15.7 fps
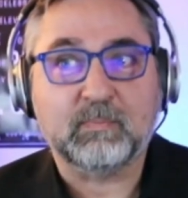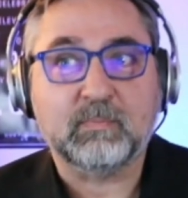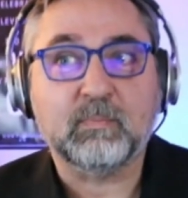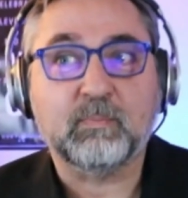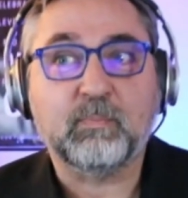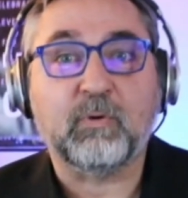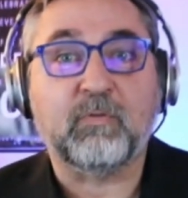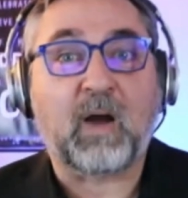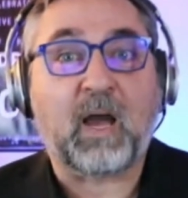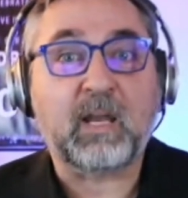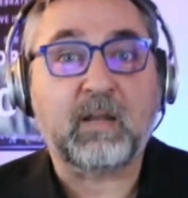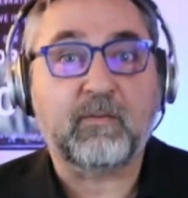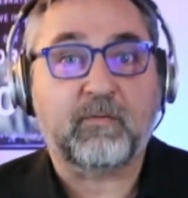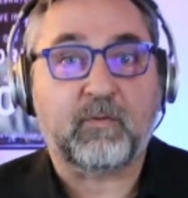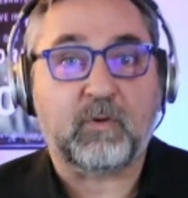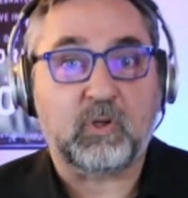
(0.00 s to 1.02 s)

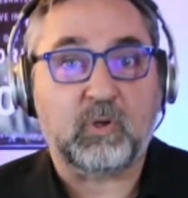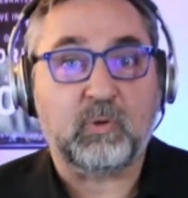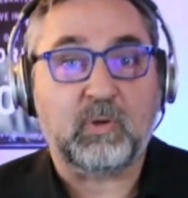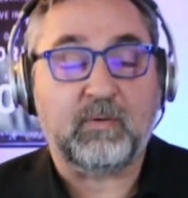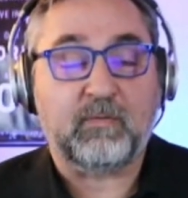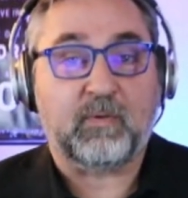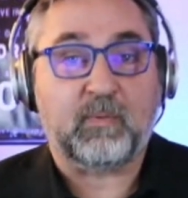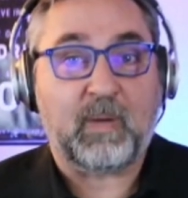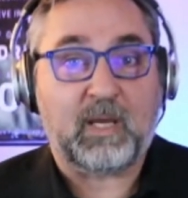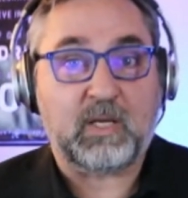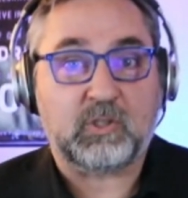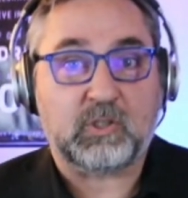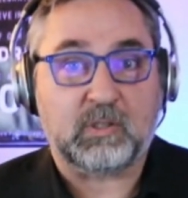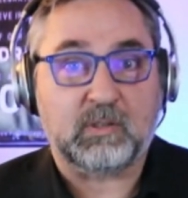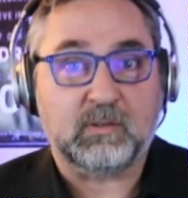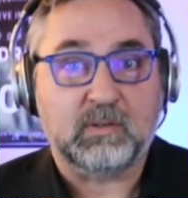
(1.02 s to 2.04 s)
Providing for you
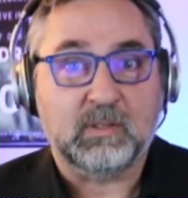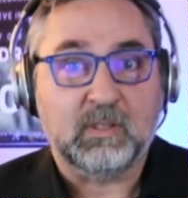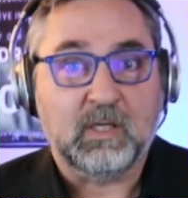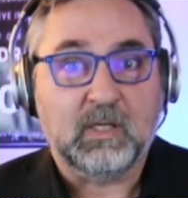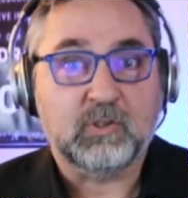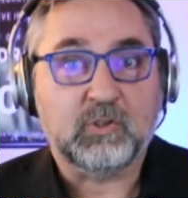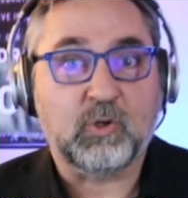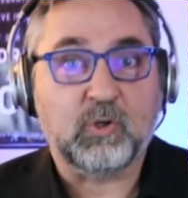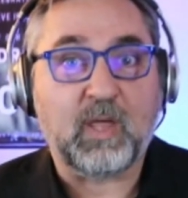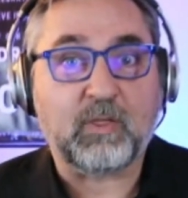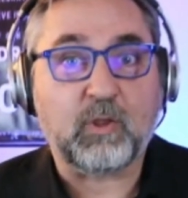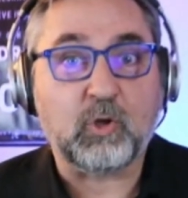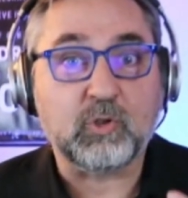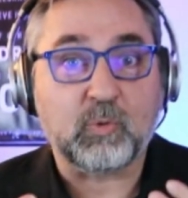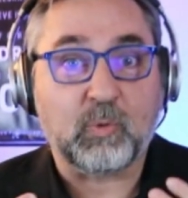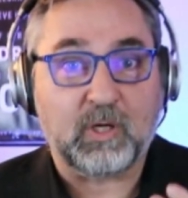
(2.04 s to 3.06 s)
information so that
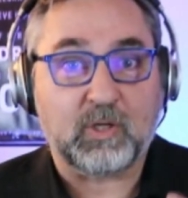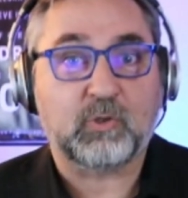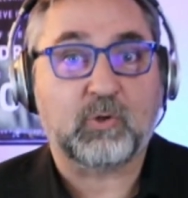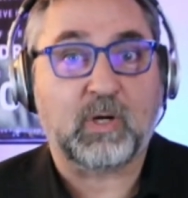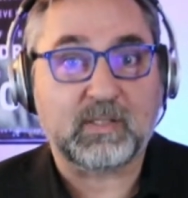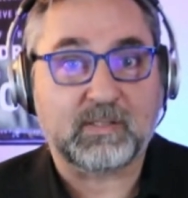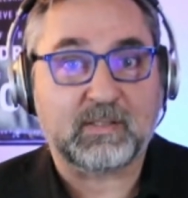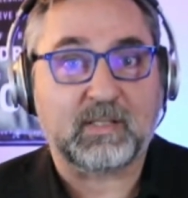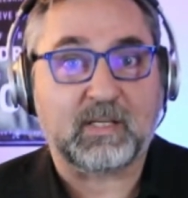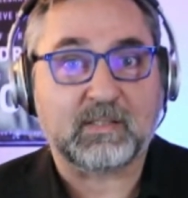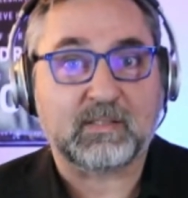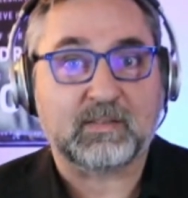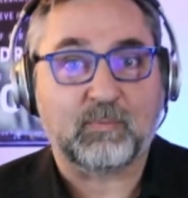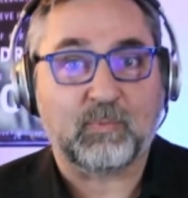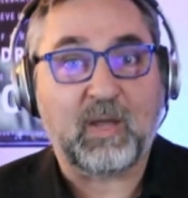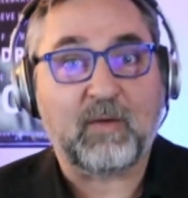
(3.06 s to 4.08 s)
those who want to trust
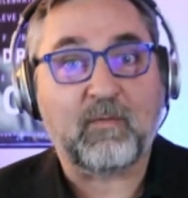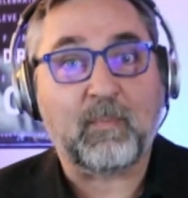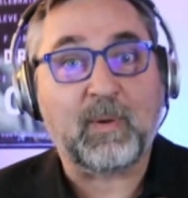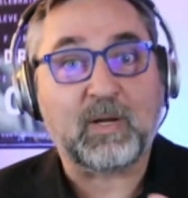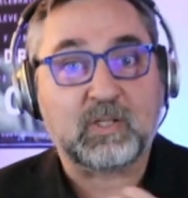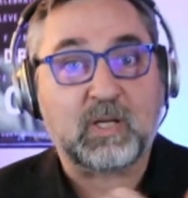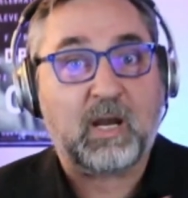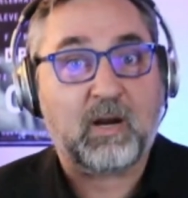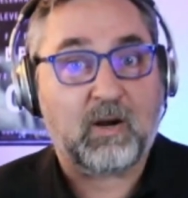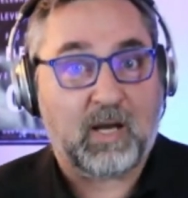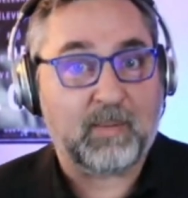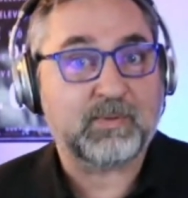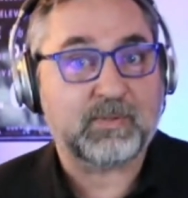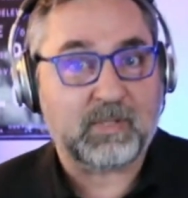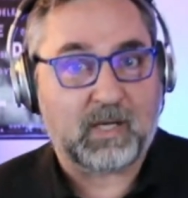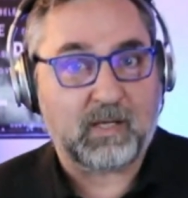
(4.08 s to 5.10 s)
us, we have a much higher
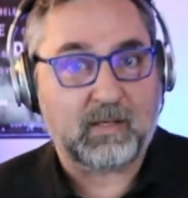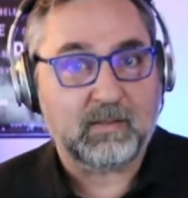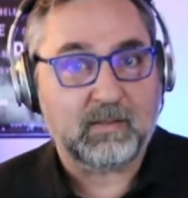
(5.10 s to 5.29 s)
upside.